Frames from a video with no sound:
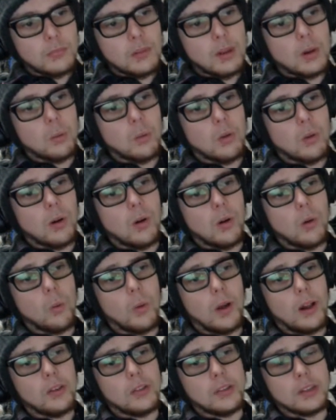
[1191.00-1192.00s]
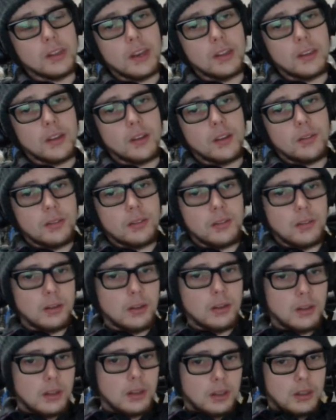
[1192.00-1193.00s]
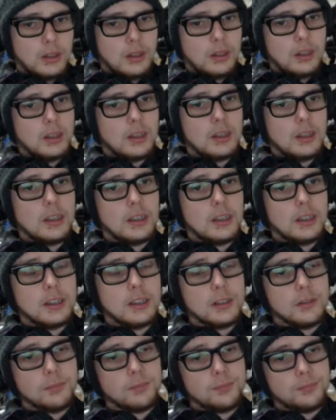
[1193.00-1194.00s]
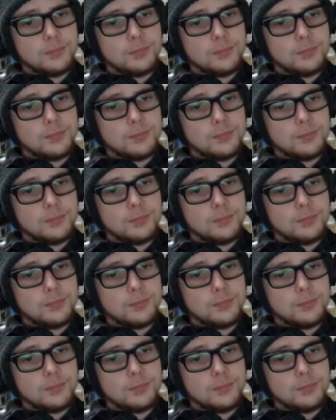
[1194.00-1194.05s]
work well together. Um,